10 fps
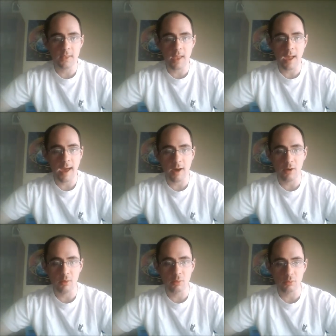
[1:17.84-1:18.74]

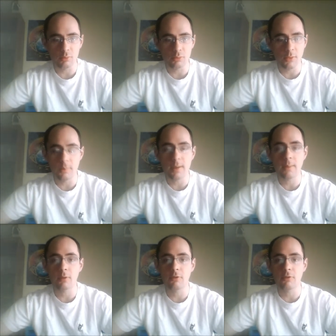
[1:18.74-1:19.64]
how the
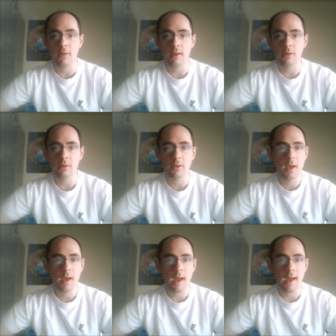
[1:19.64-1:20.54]
people felt
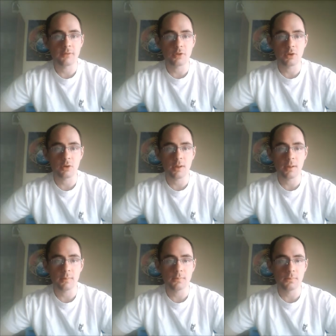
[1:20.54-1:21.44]

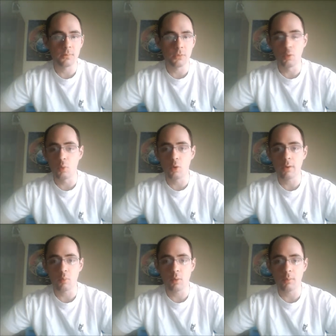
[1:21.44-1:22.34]
after the
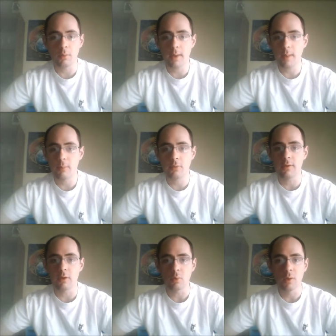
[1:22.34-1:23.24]
Royal Rumble
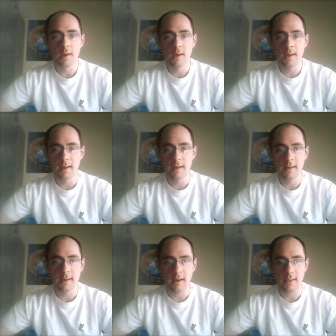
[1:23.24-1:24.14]
pay-per-view.
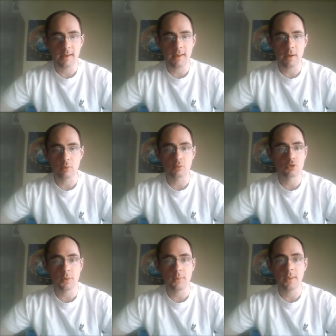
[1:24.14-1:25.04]
I like how
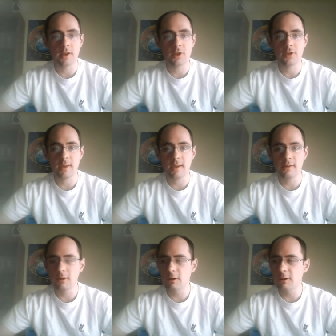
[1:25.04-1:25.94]
Triple H
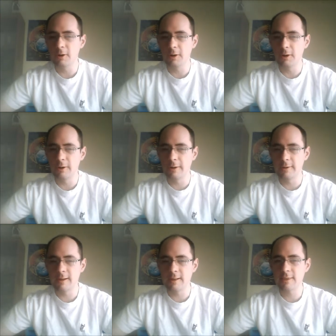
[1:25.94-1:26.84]
said, "Oh,
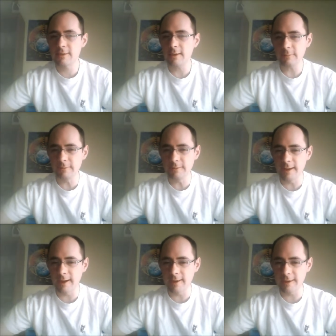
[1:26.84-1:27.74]
did someone
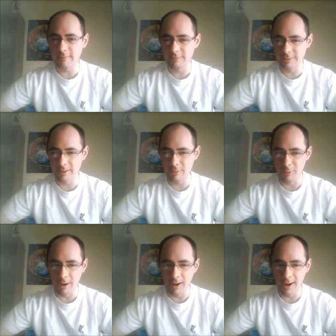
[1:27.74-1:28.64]
not get what they
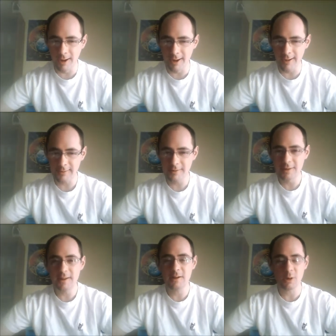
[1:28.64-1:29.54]
want?"
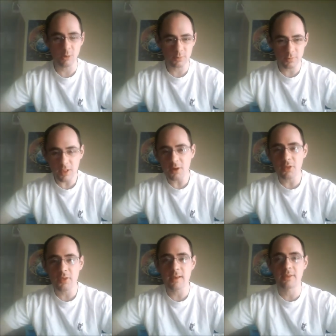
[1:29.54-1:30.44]
You know,
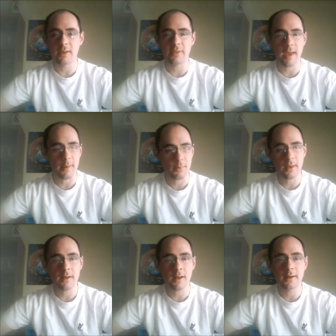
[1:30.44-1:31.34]
little things like that,
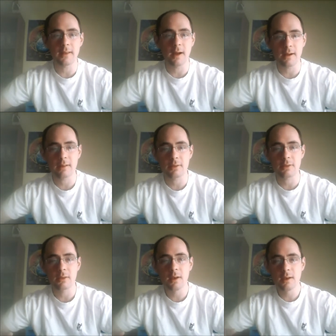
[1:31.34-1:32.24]
playing out the audience.